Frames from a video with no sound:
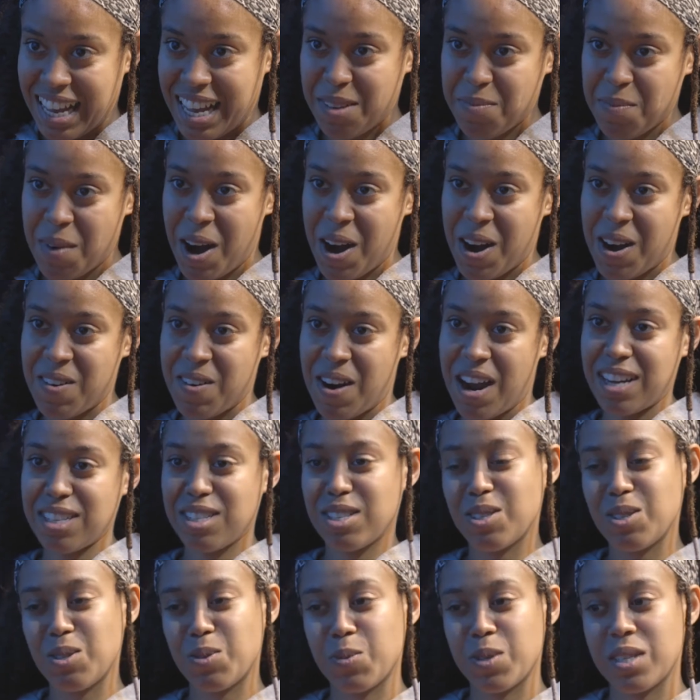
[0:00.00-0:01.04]
And Mary
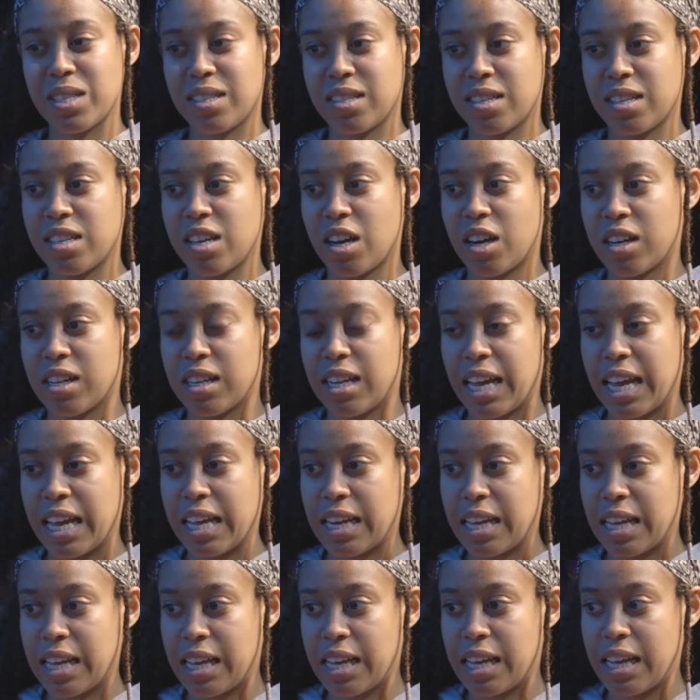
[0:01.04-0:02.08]
Rogers was a young
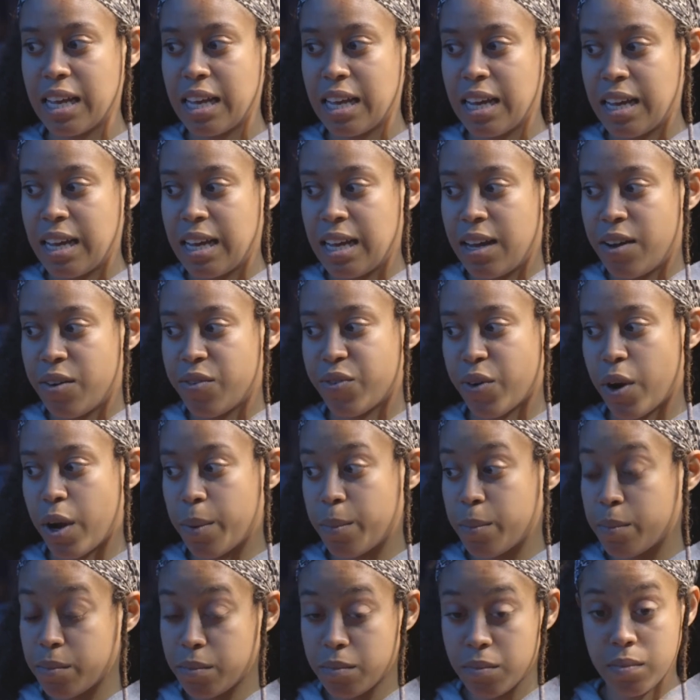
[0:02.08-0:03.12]
lady
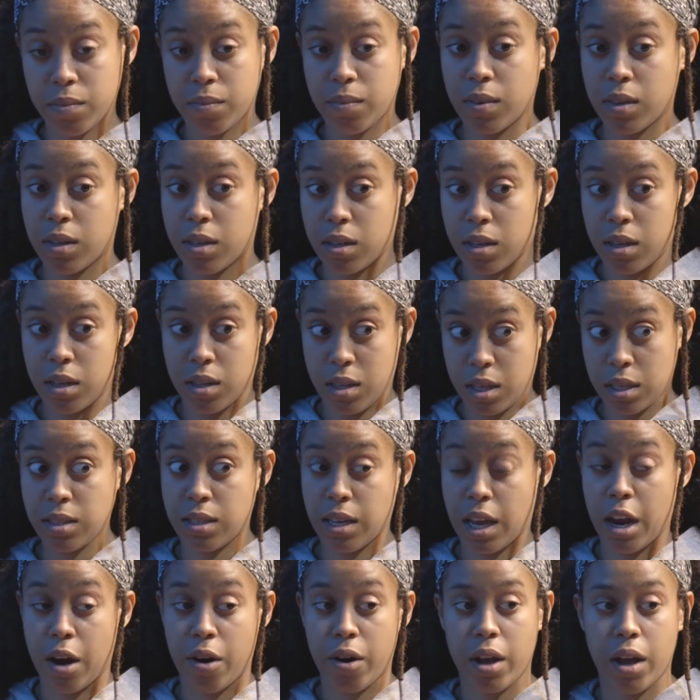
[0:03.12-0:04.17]
from
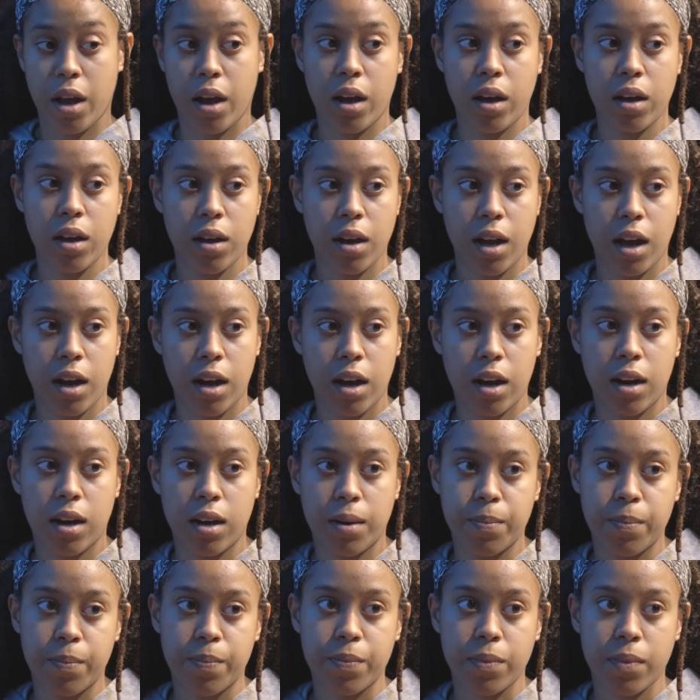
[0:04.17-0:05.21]
this area.
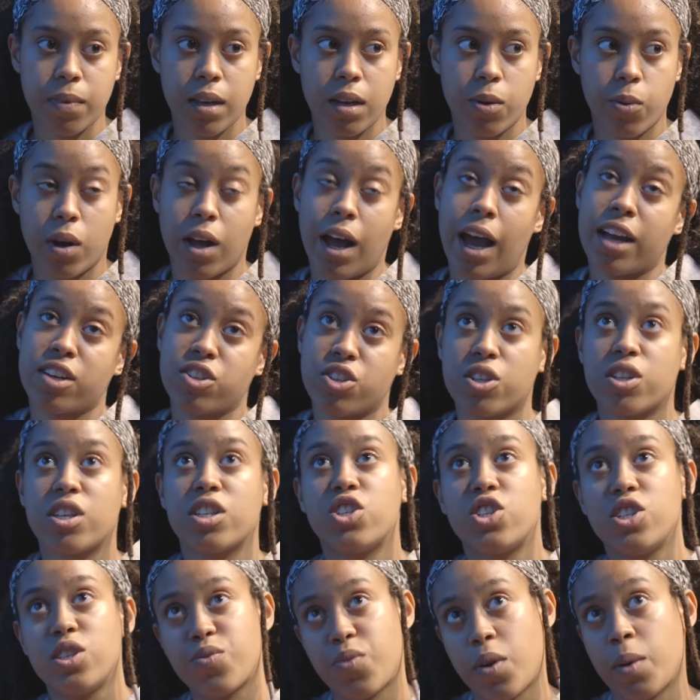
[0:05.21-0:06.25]
Um, well,
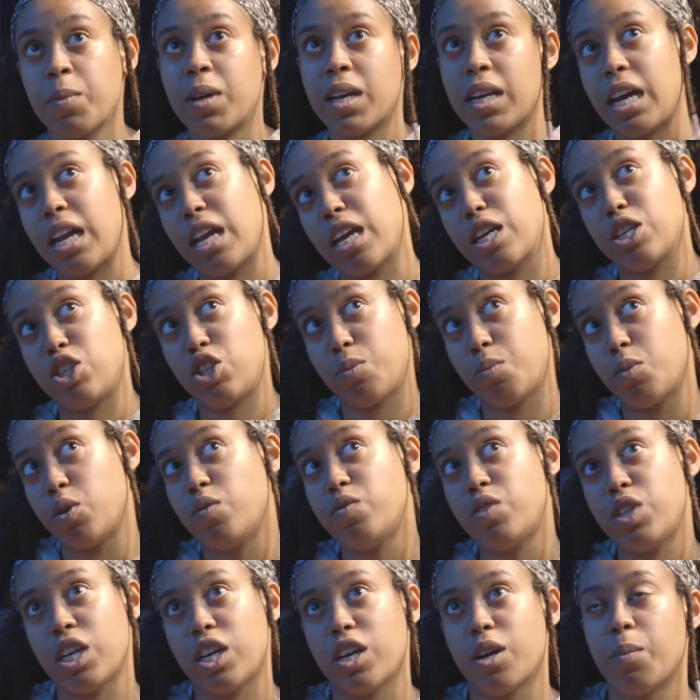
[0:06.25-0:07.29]
actually, she's from Connecticut. She
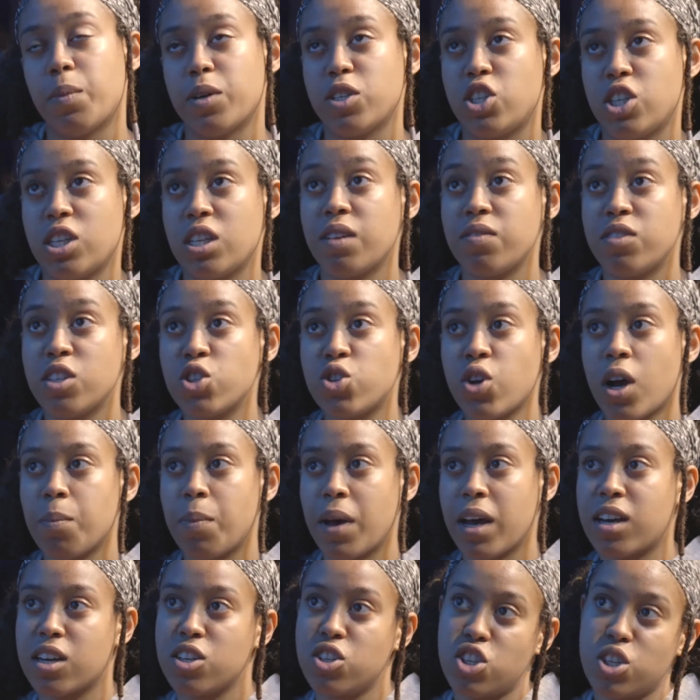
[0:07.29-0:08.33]
moved here, but she lived in
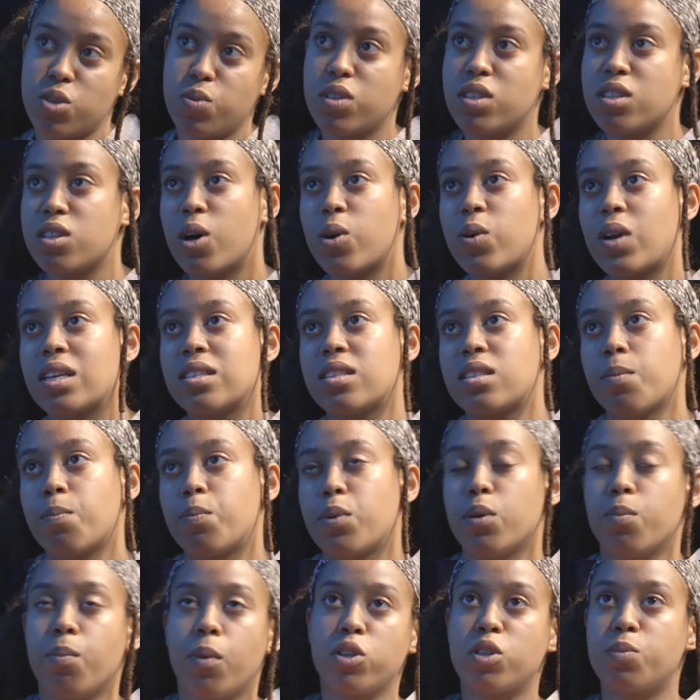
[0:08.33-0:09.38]
Tribeca, and she was known as the
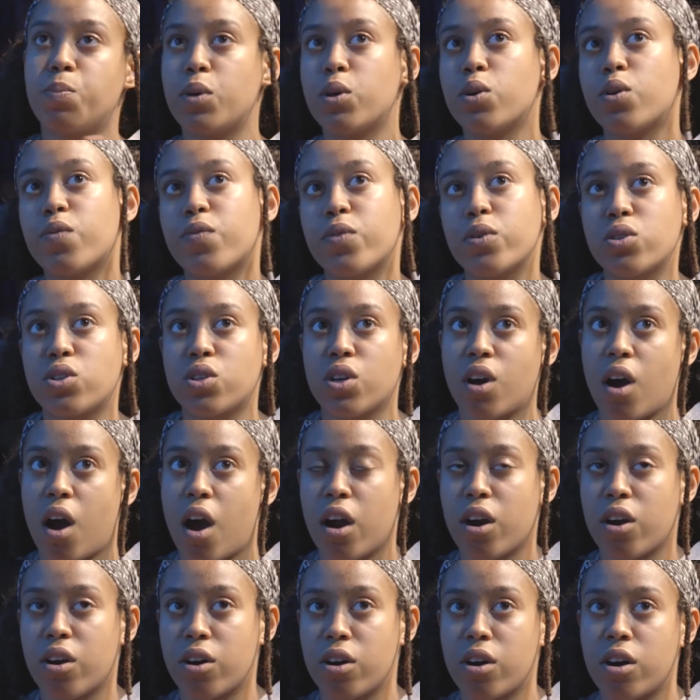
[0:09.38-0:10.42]
be most beautiful
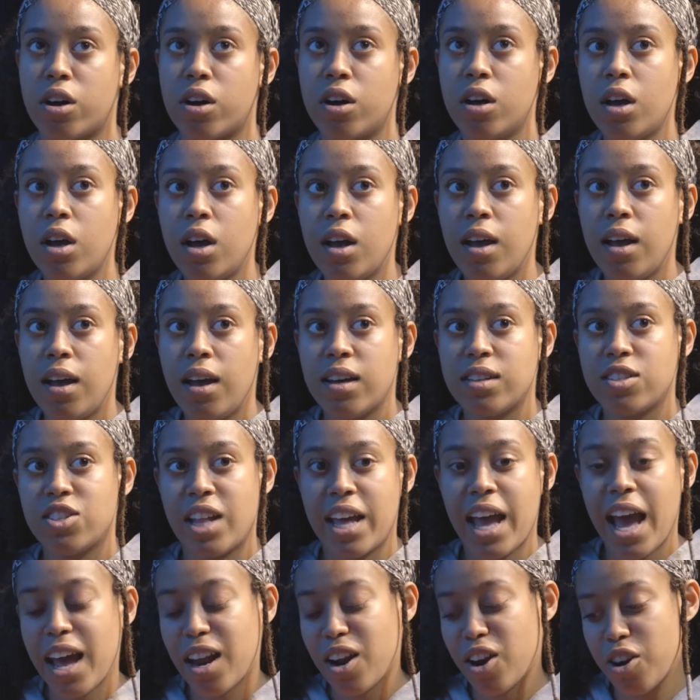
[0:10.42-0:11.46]
cigar girl. And
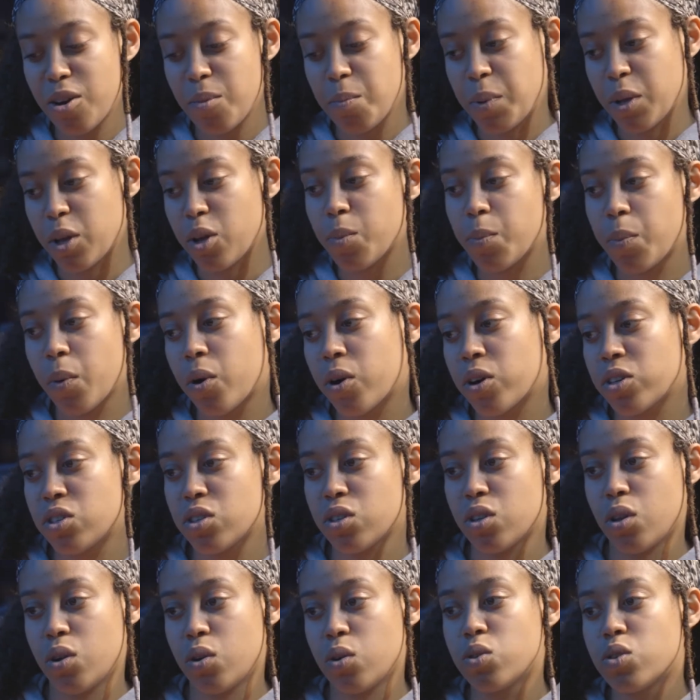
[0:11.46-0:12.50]
they had her in
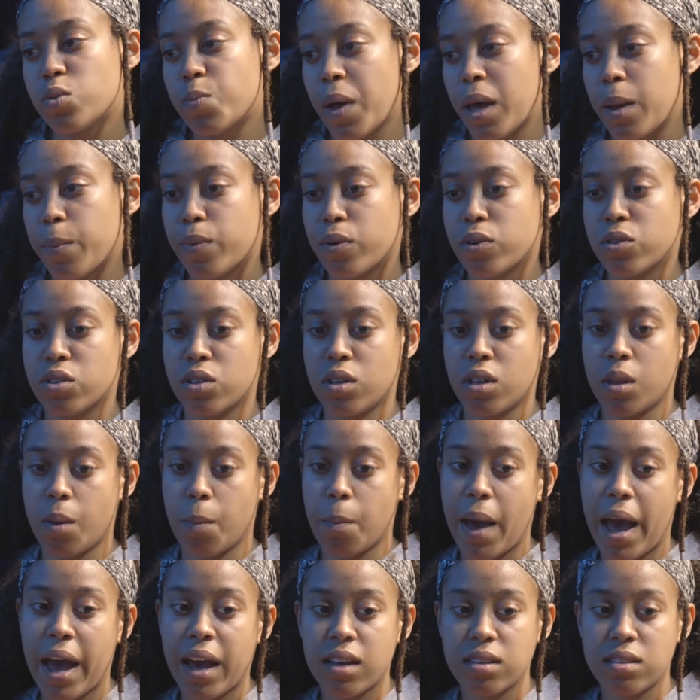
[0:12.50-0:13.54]
billboards, in the newspapers, and in
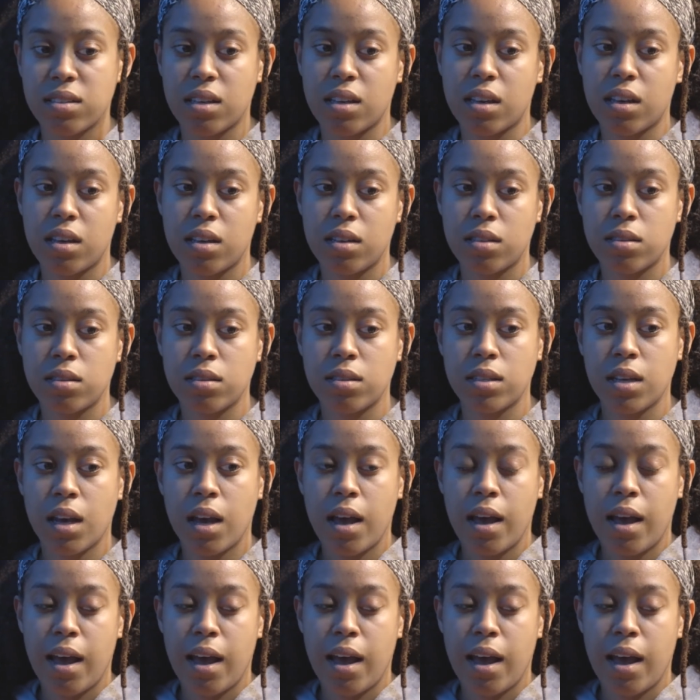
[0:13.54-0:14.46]
the magazines.